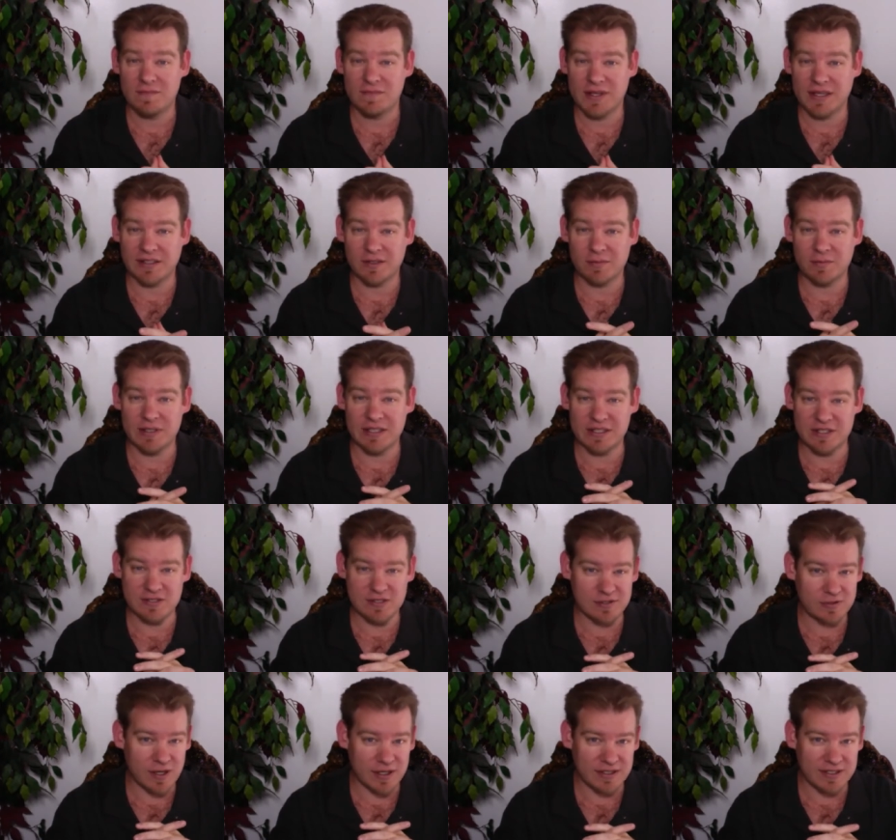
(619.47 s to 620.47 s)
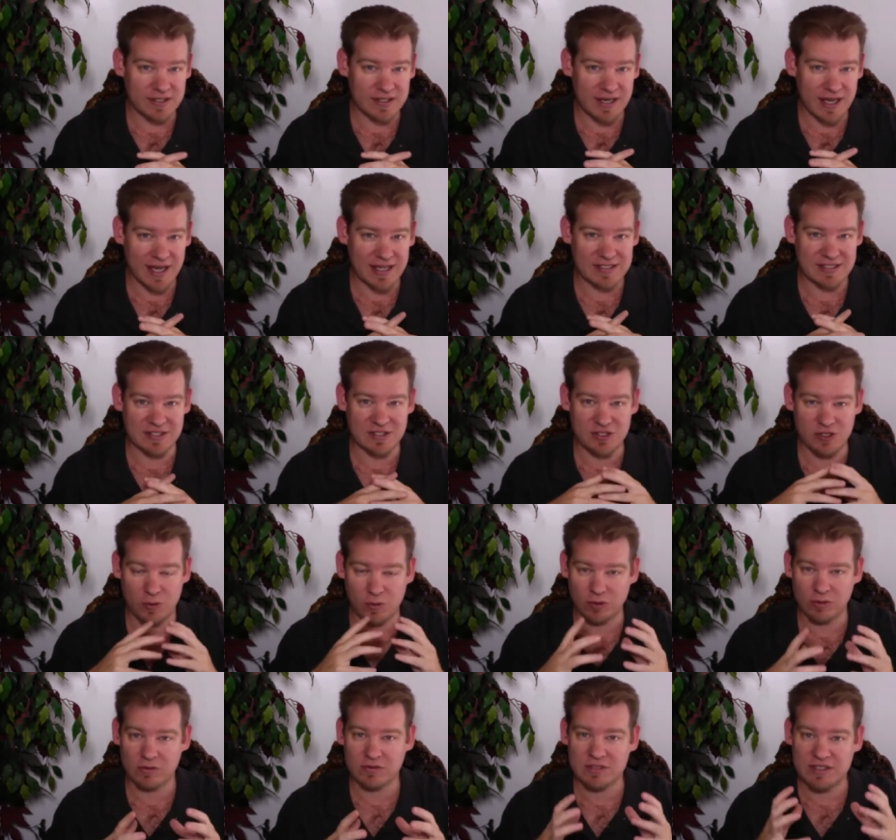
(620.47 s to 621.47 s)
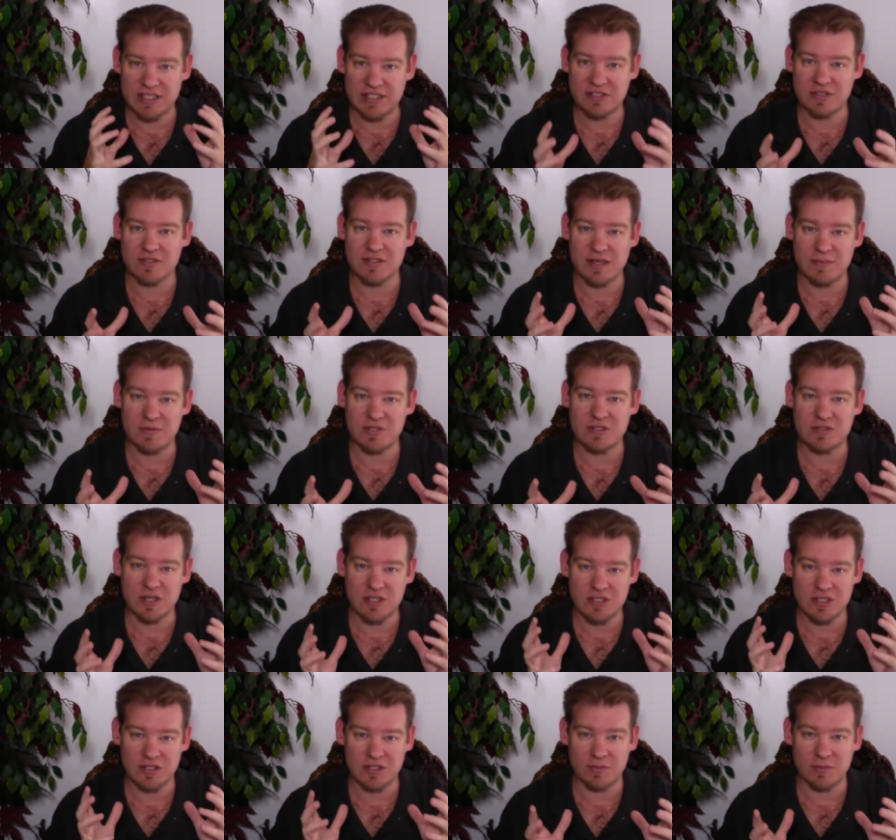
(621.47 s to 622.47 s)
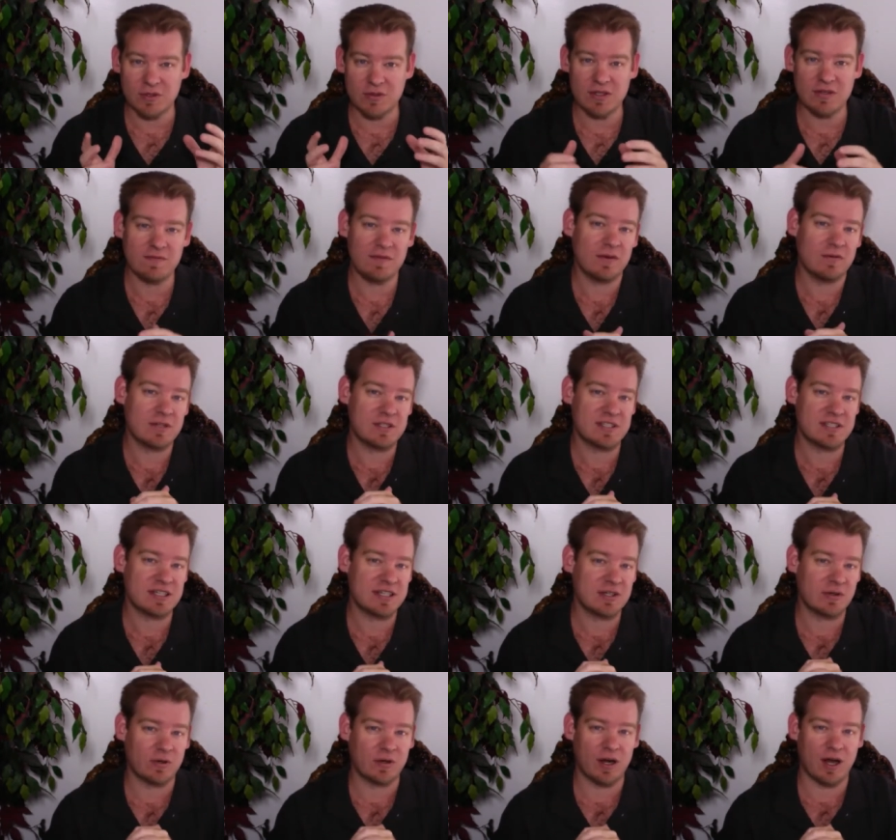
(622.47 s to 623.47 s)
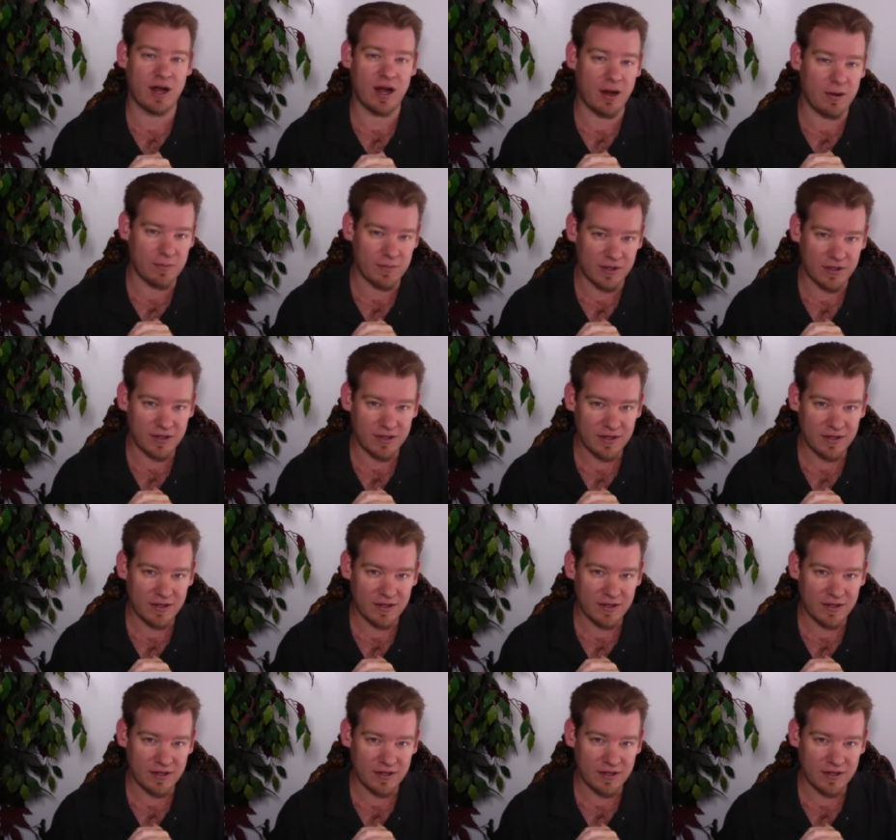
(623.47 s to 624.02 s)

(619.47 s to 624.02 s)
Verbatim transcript: that can be constructed as a total teacher demonstration community, village, city, or hub